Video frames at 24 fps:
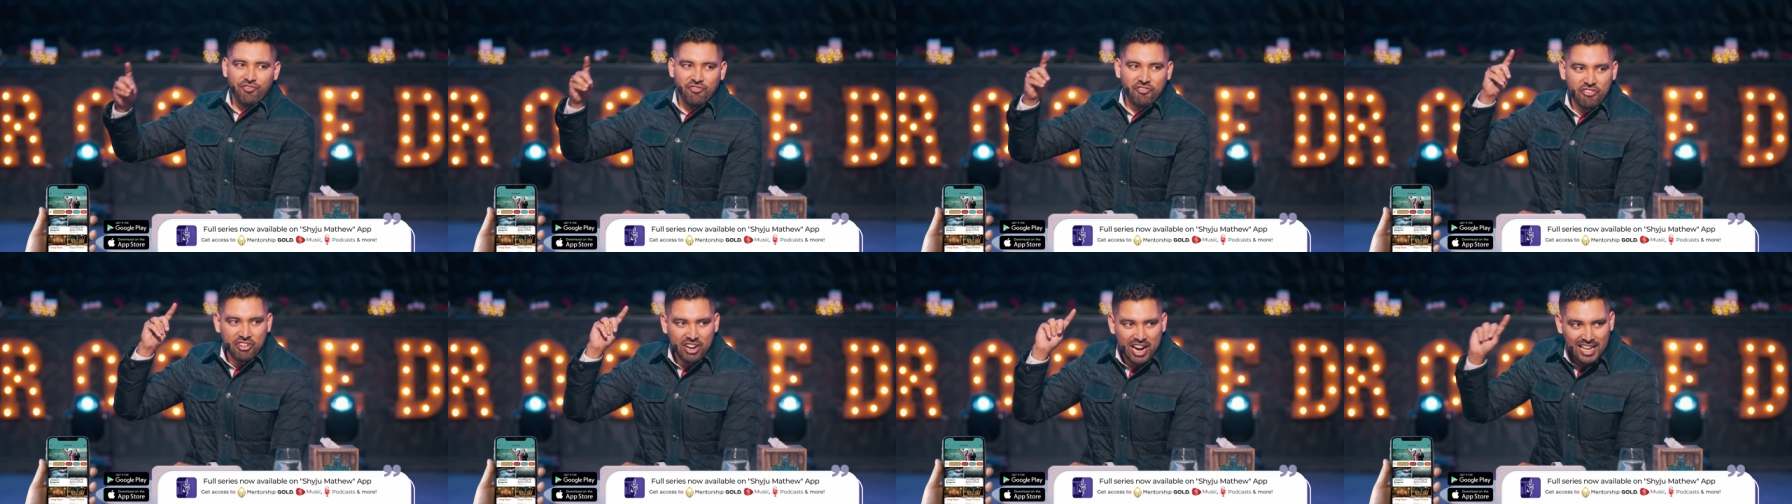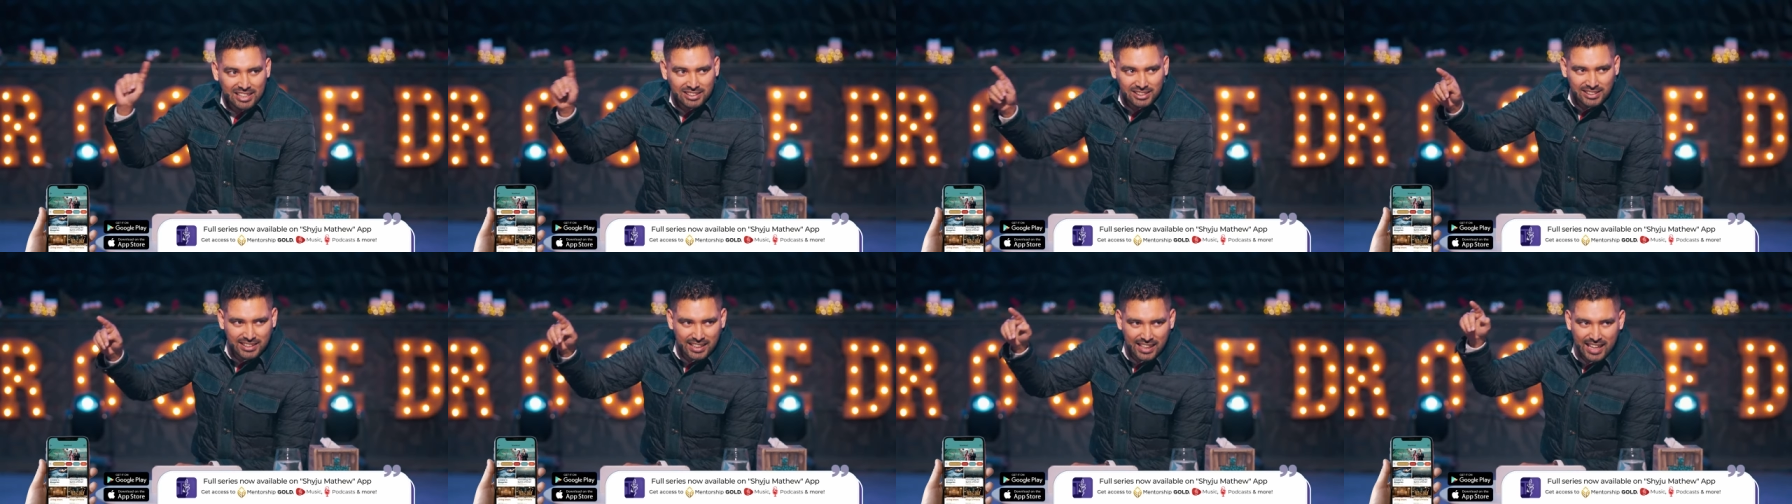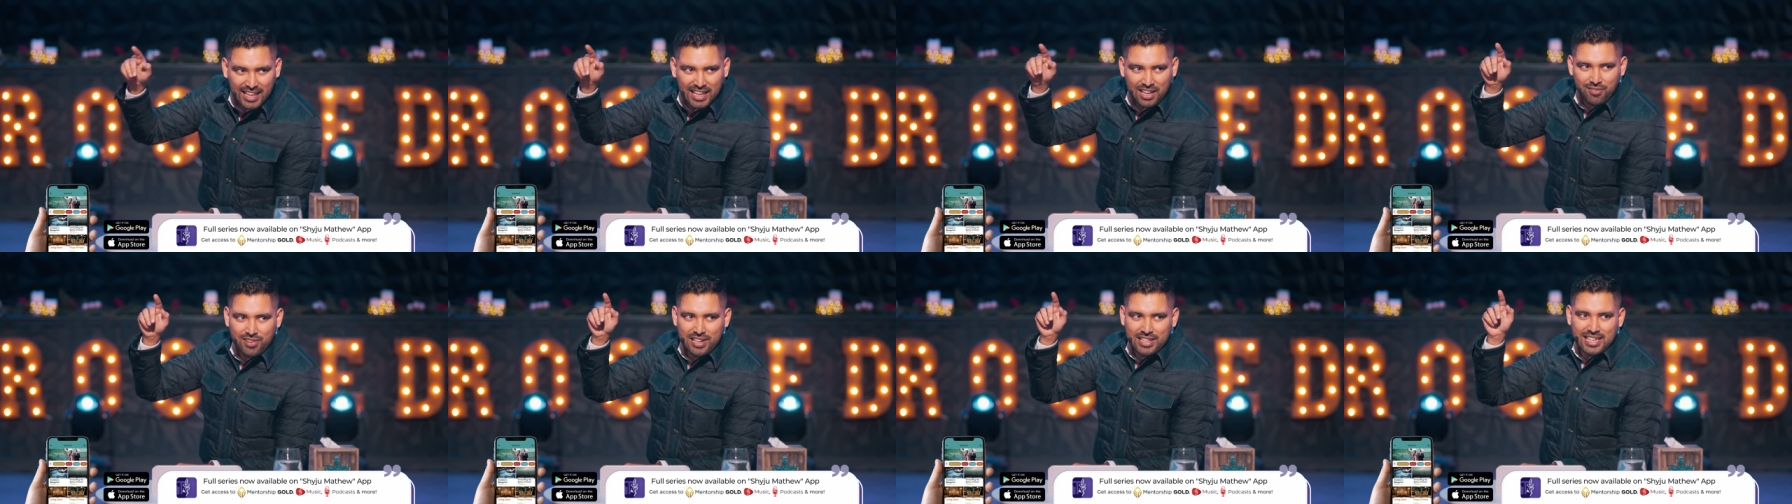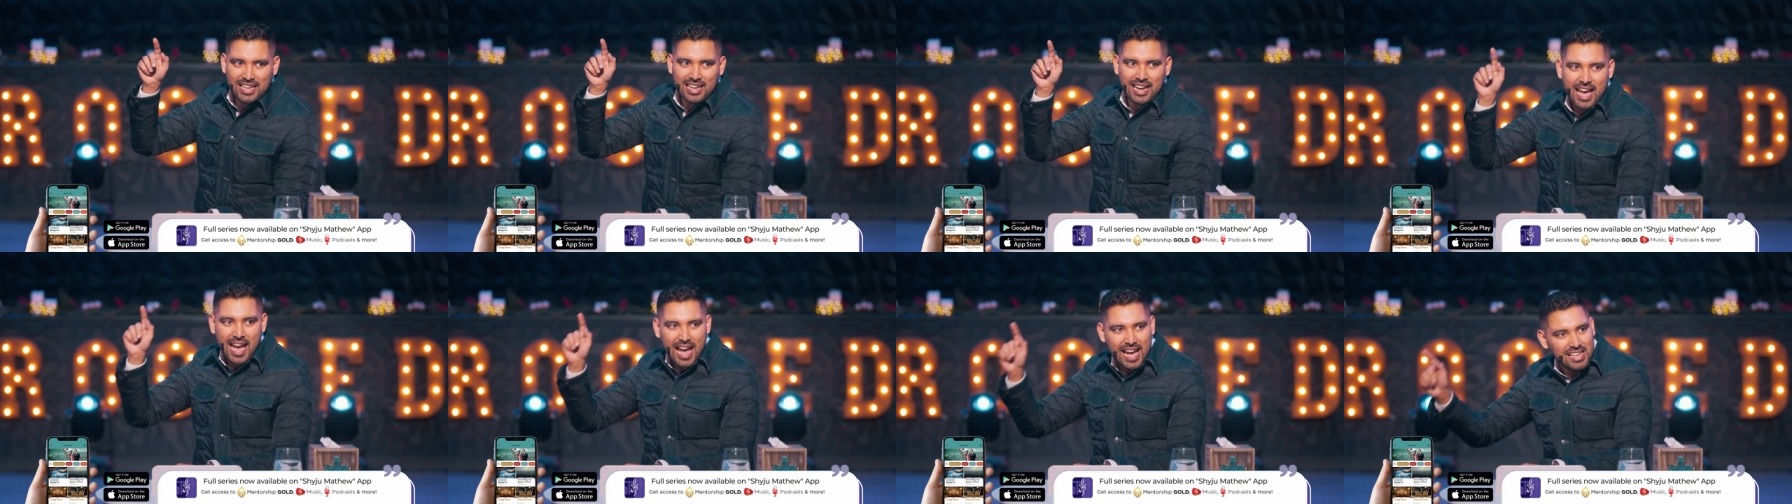wrestling with
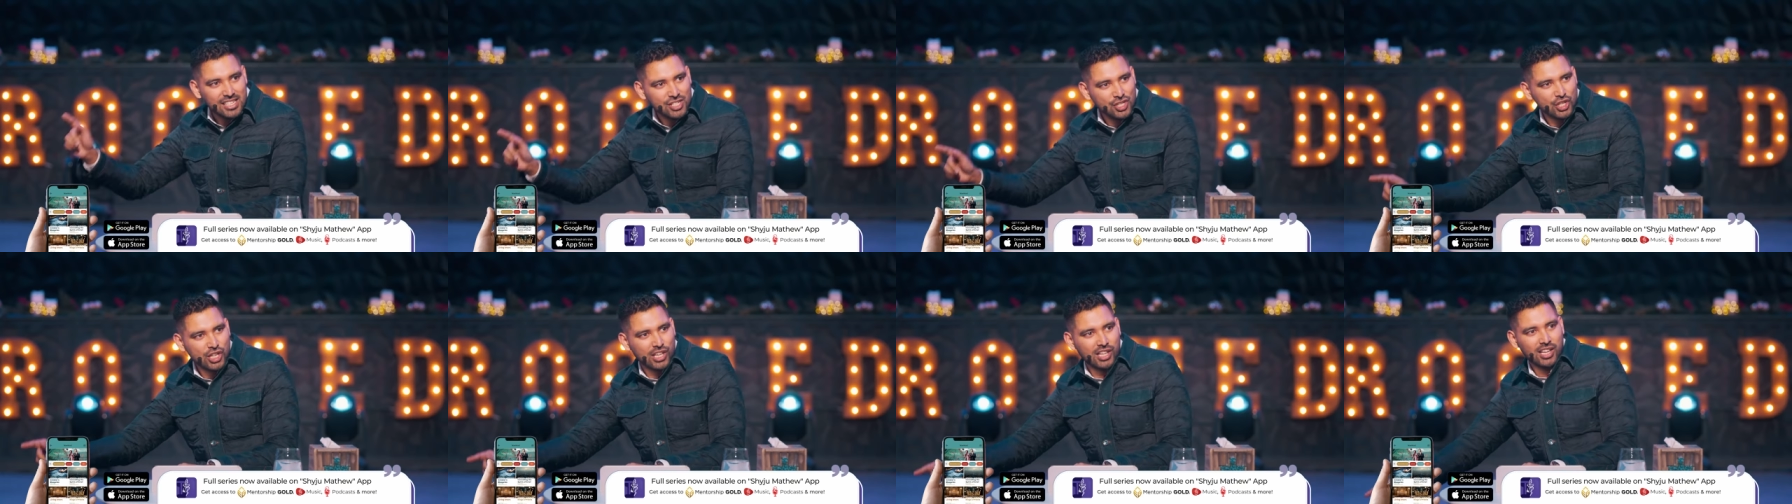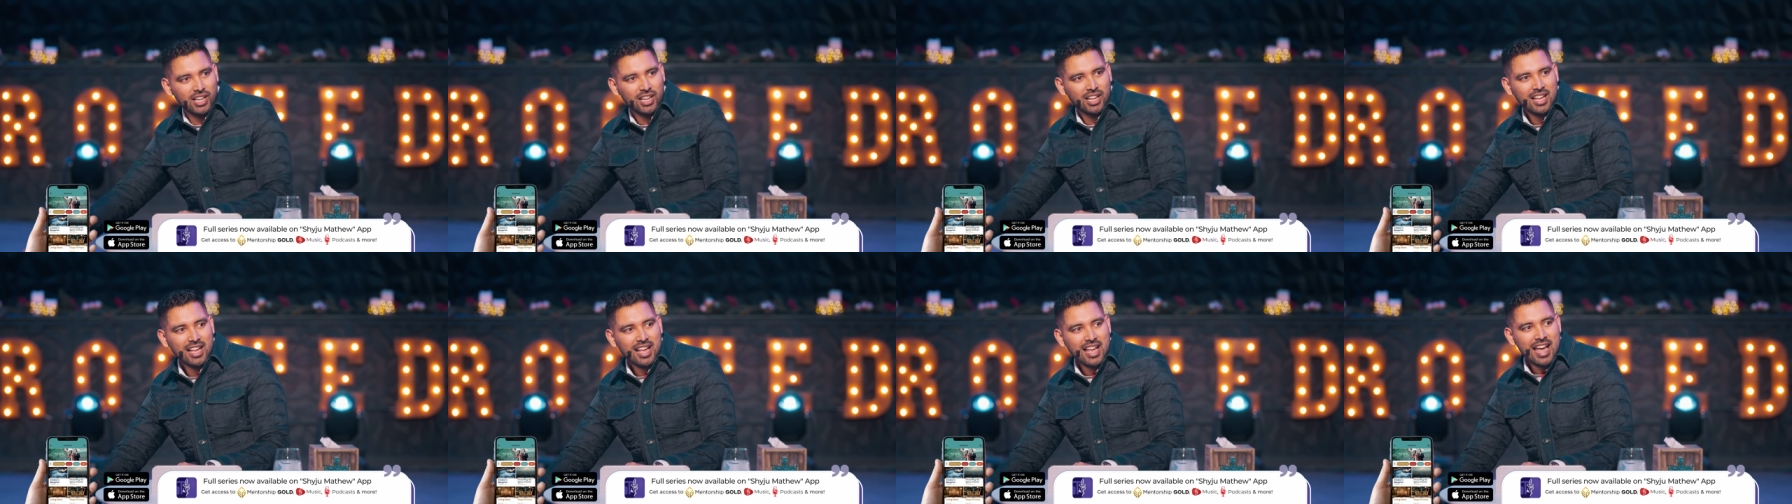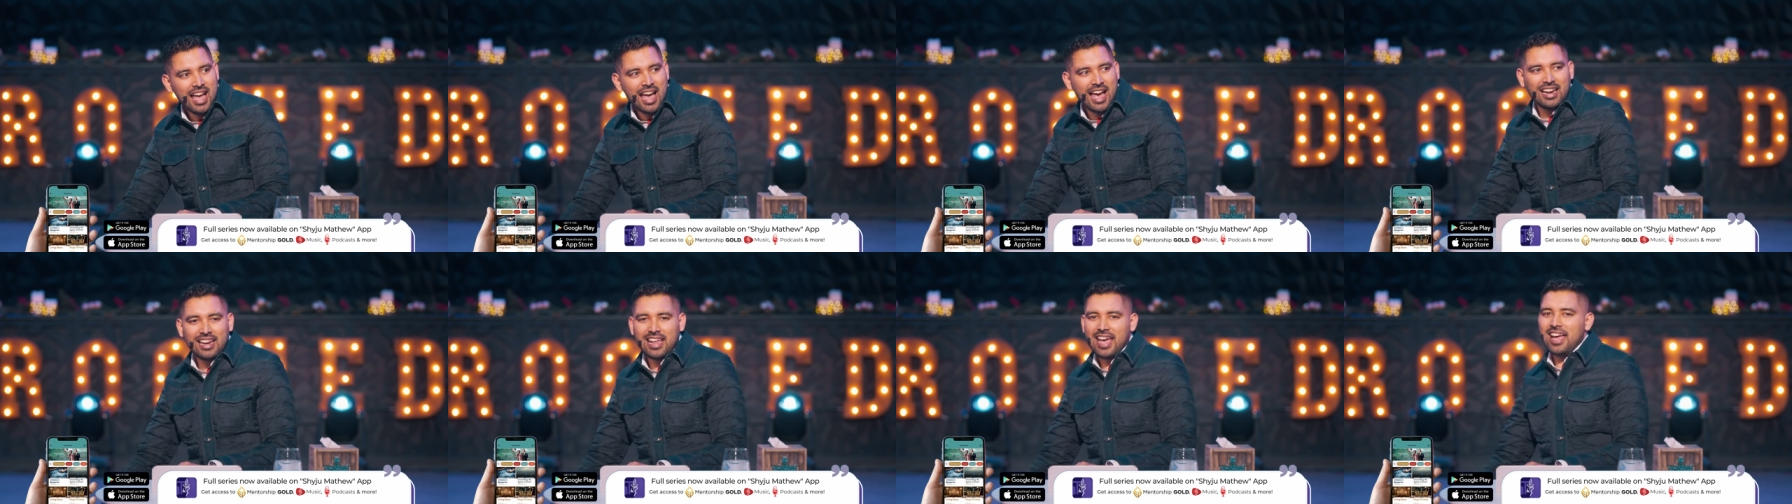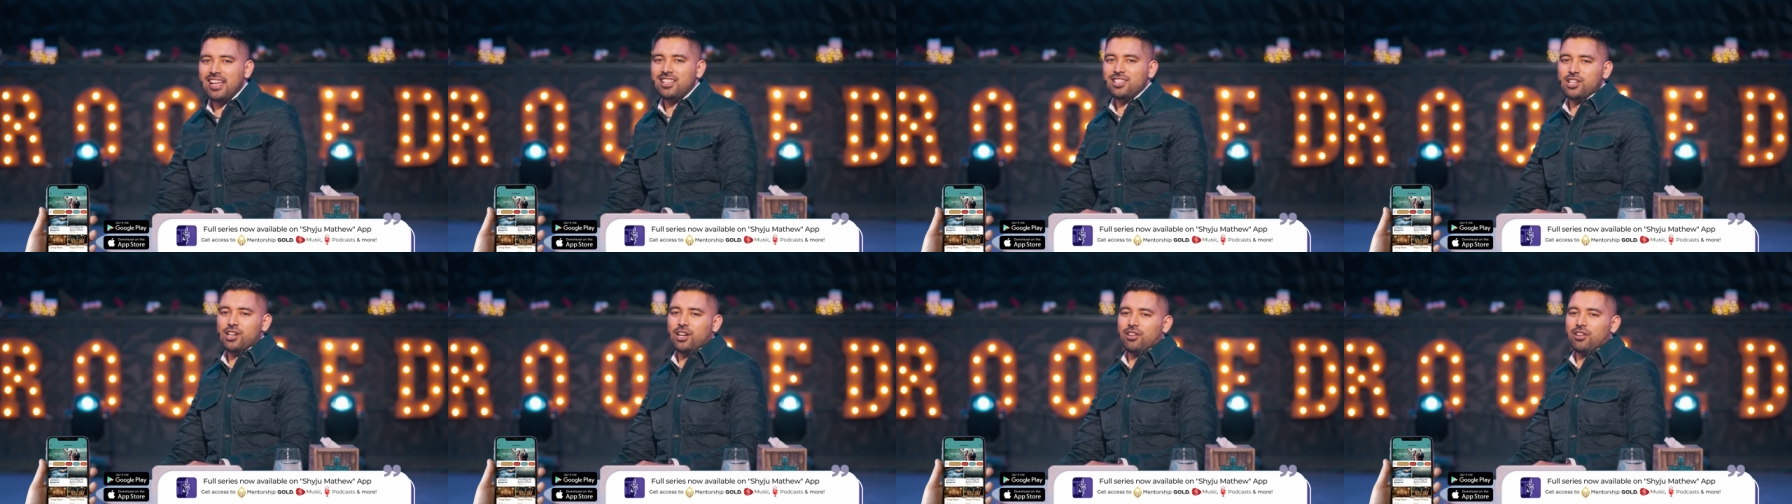an angel. An angel